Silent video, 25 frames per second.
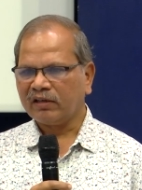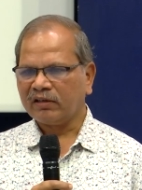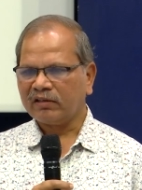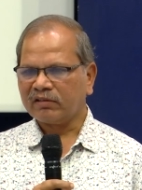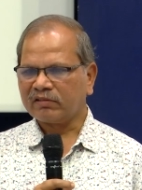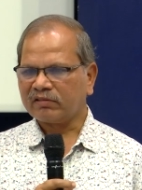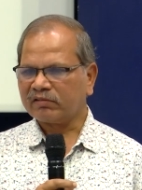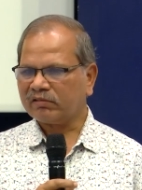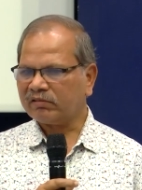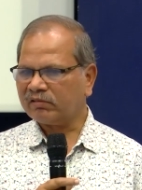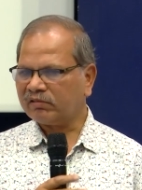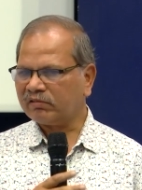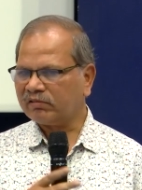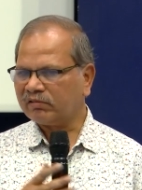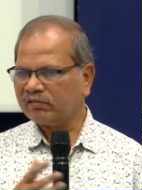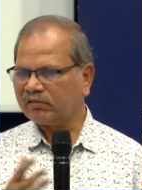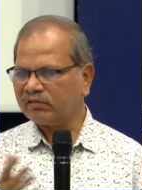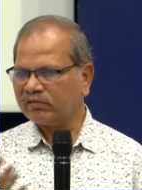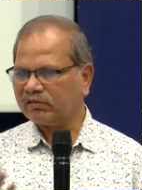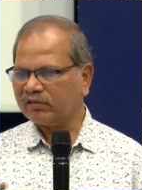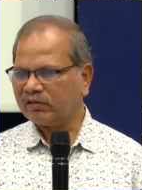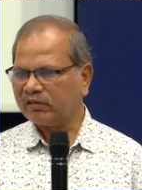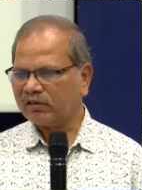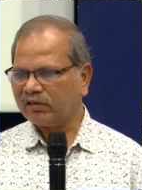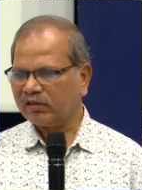So
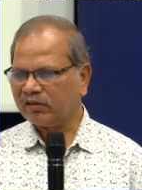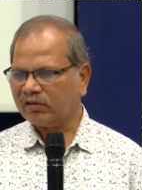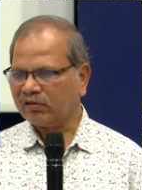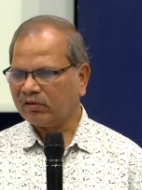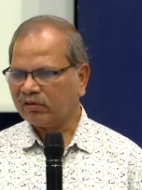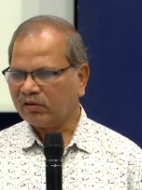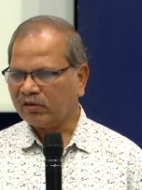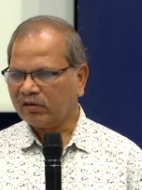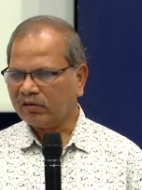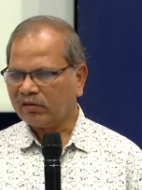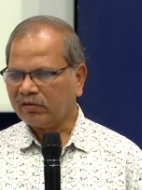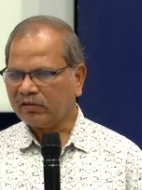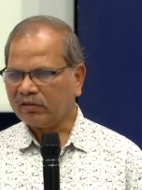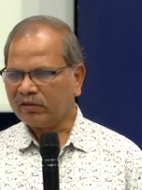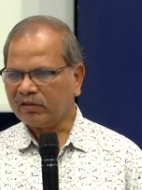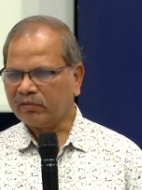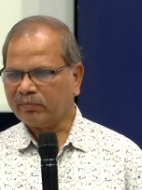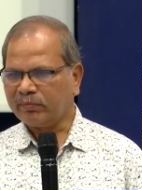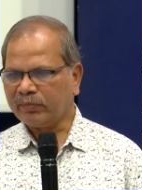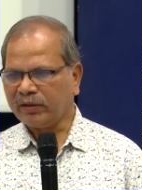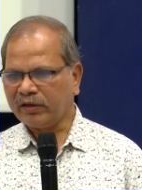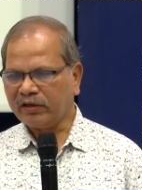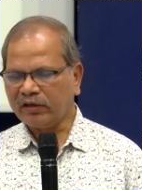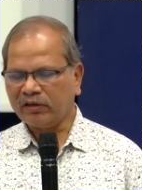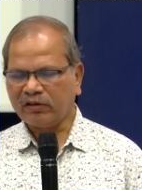the
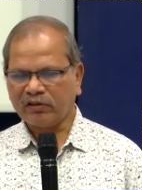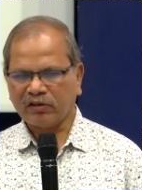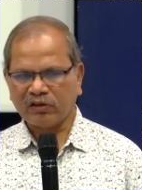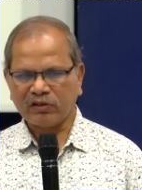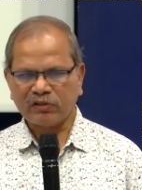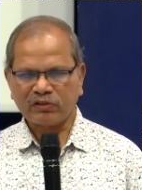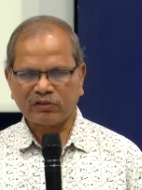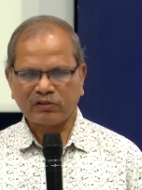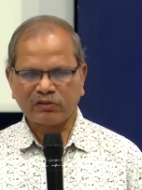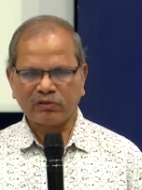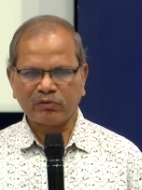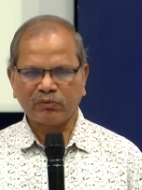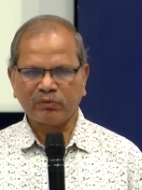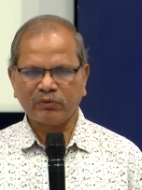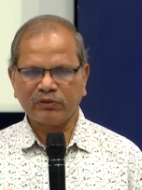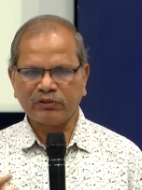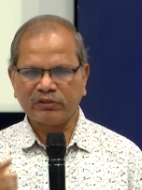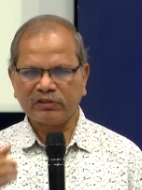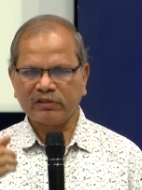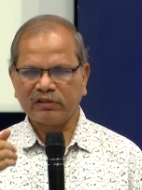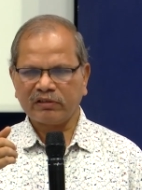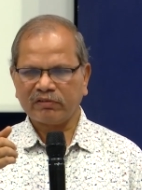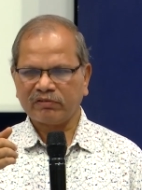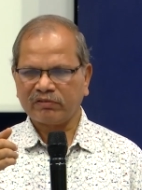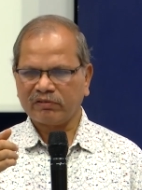merit also, who is
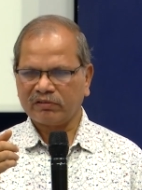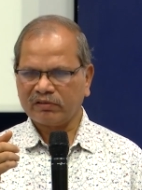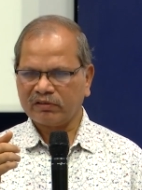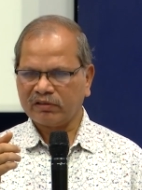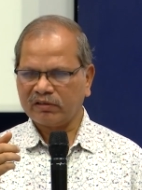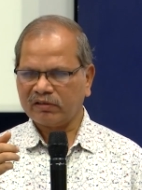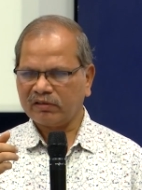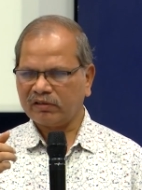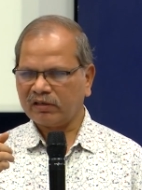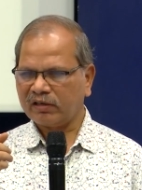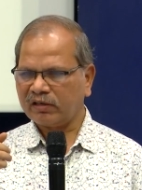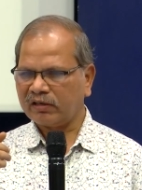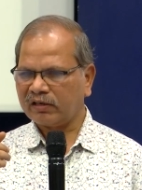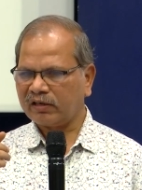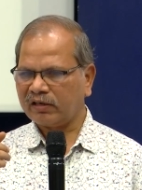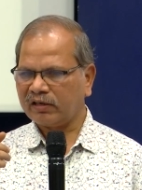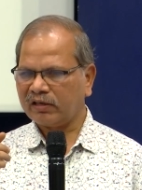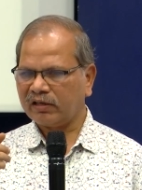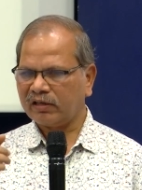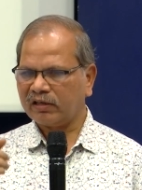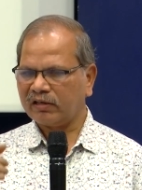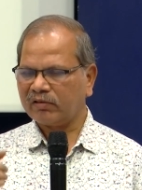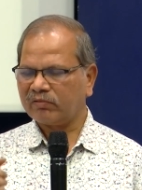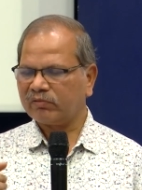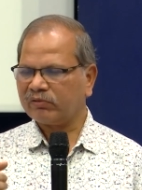the
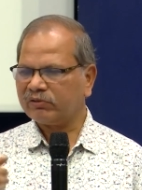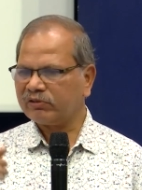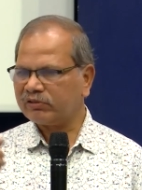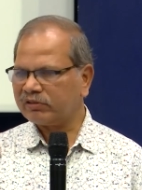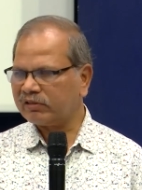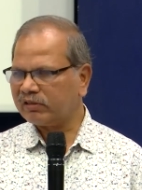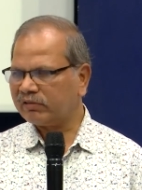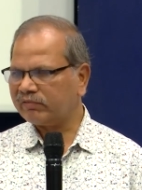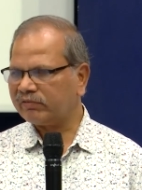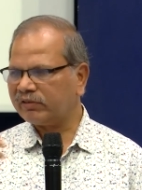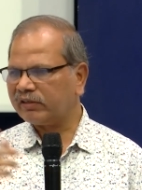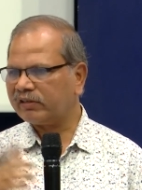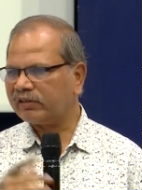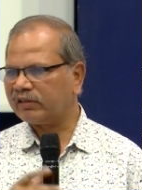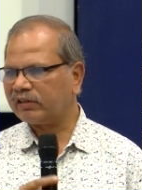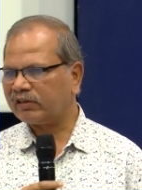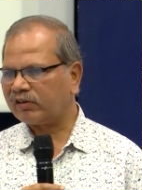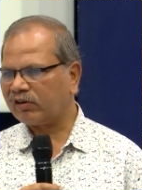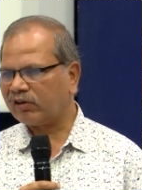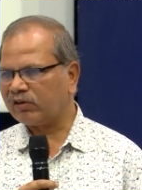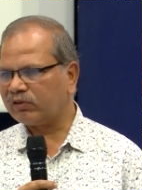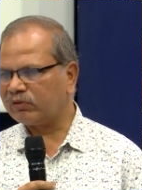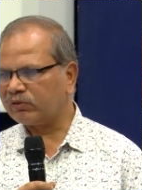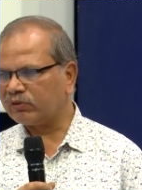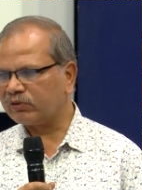runner, who is the winner,
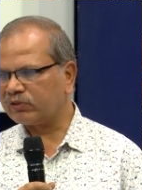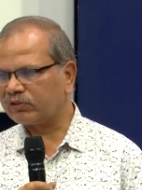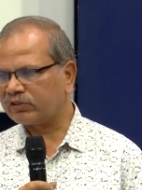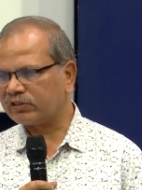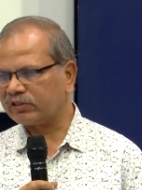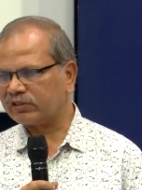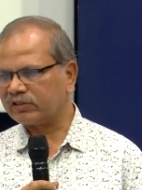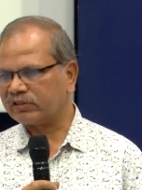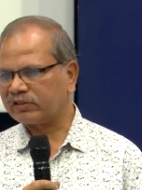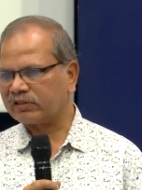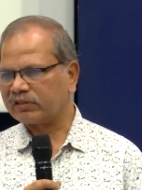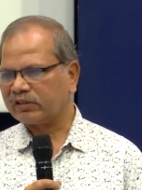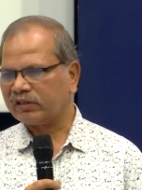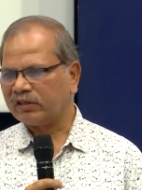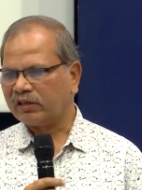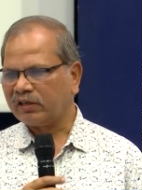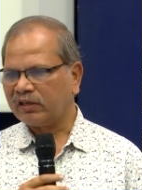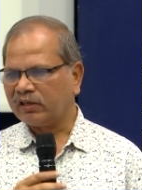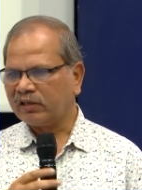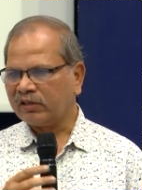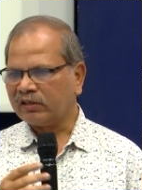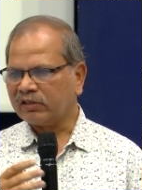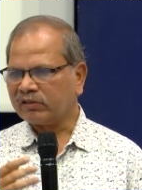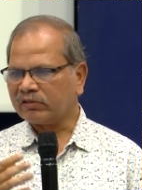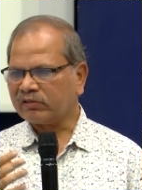all those things.
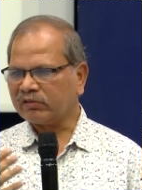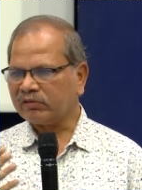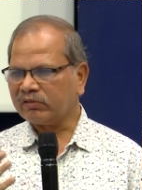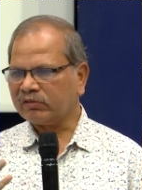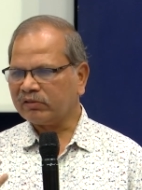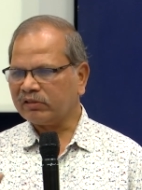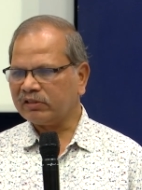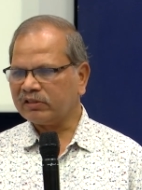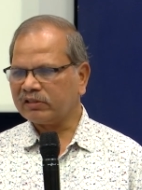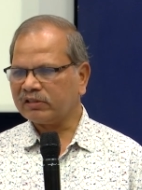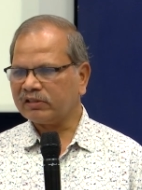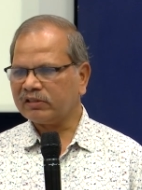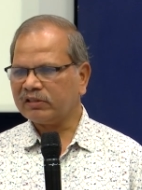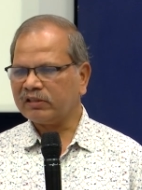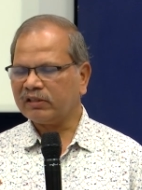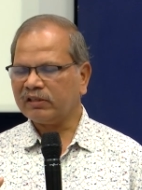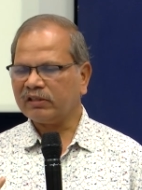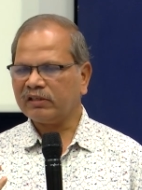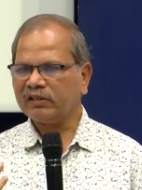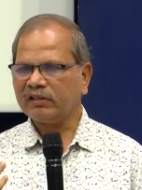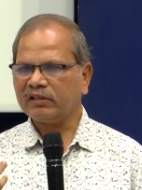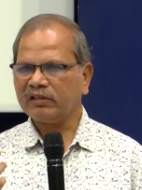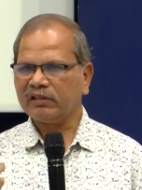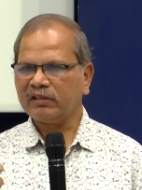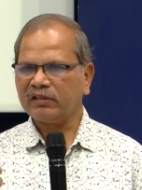So this is
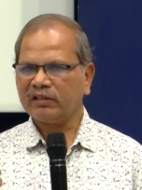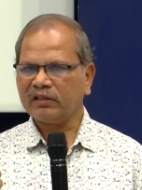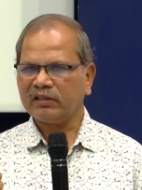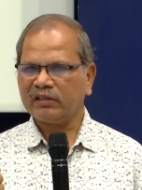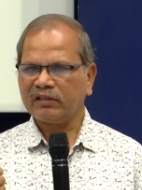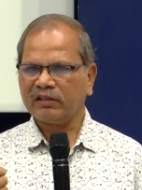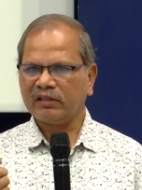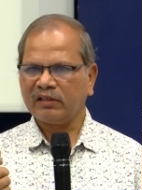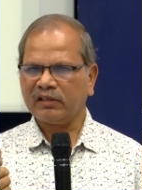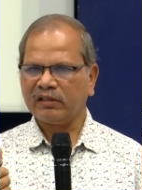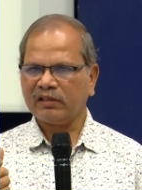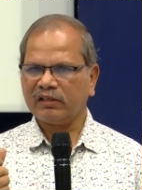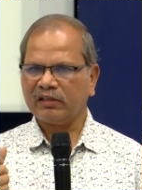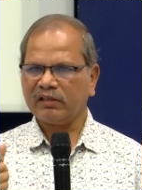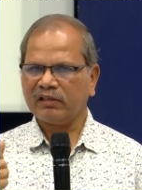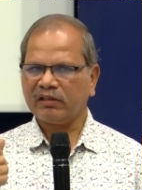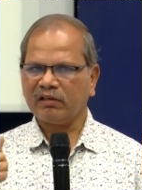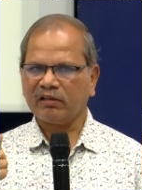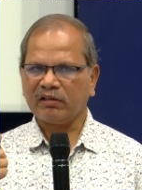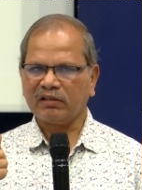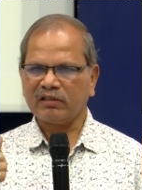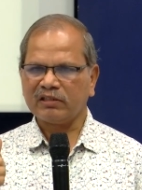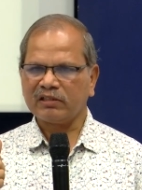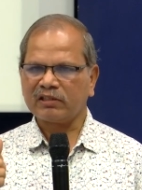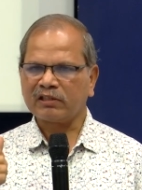the
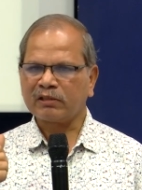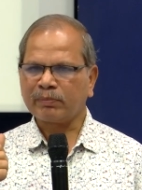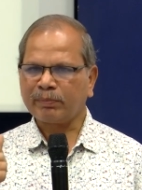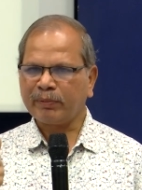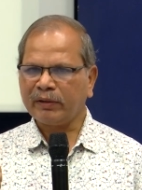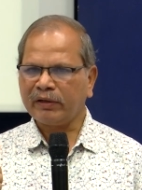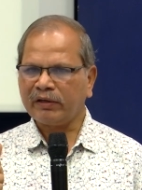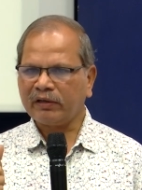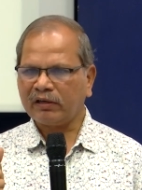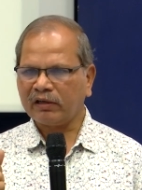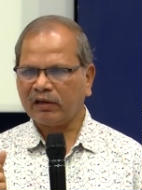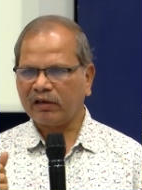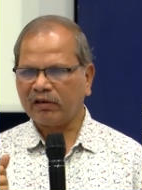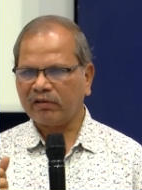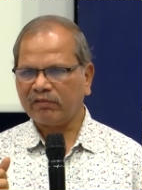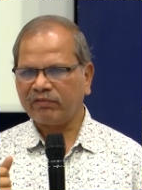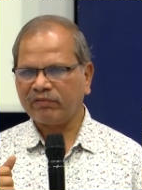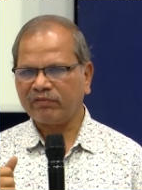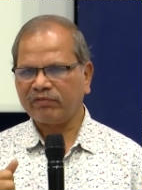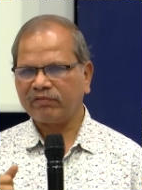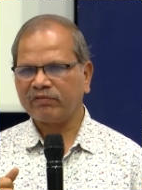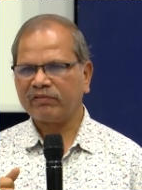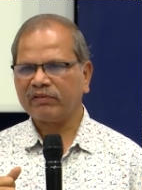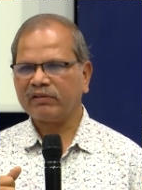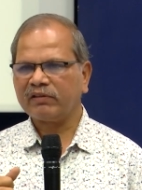spirit of
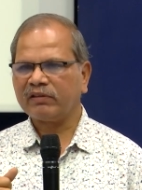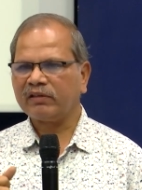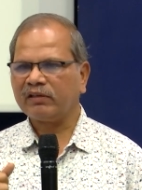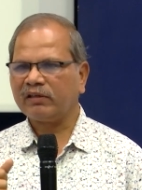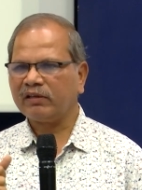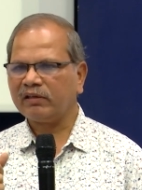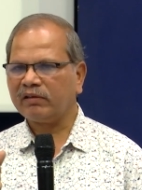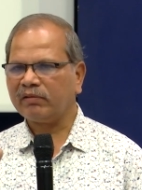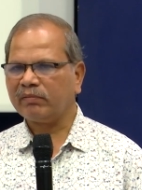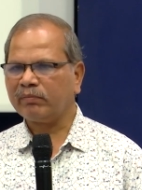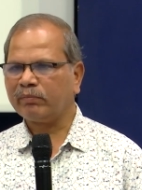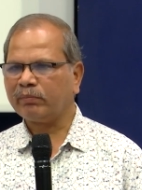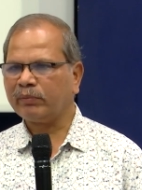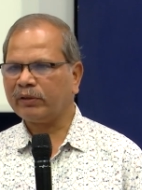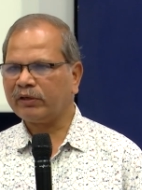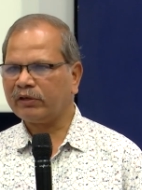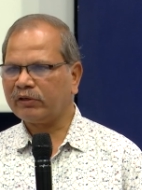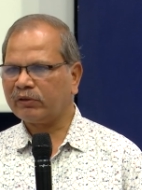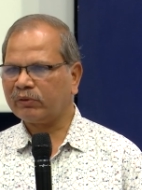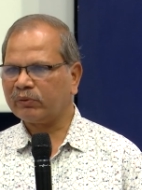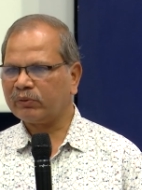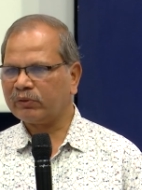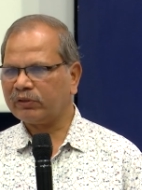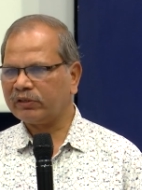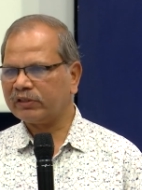the
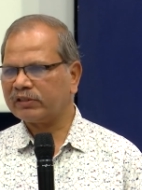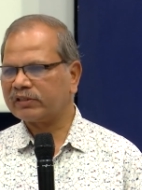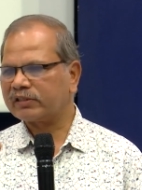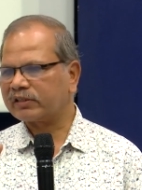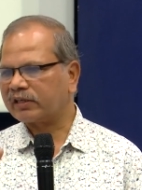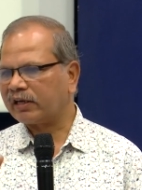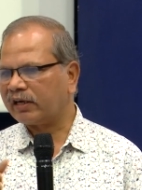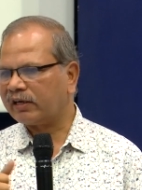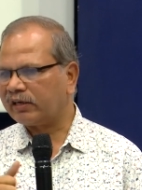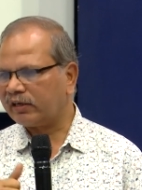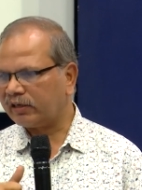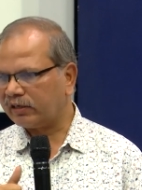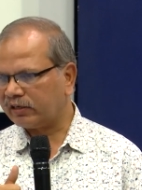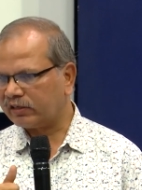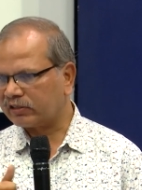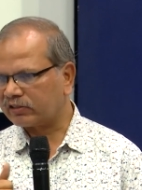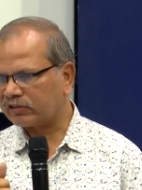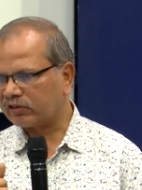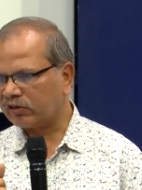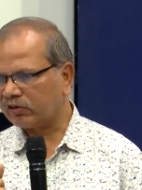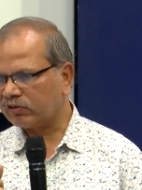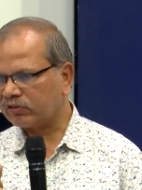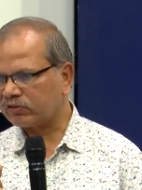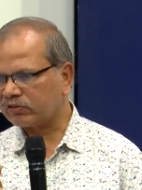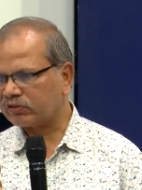meritorious candidates
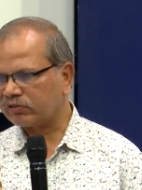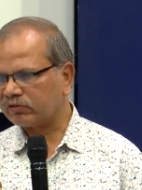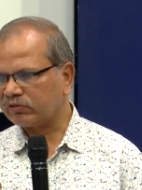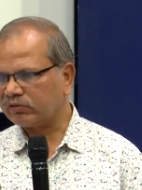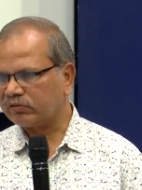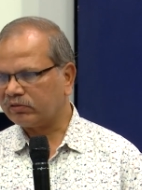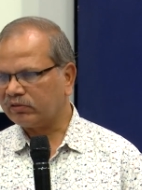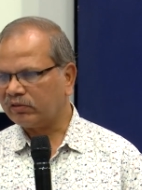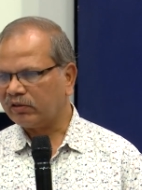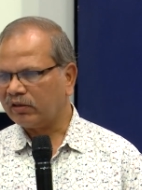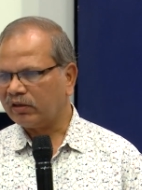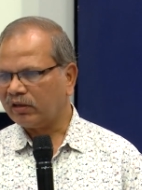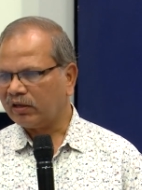also.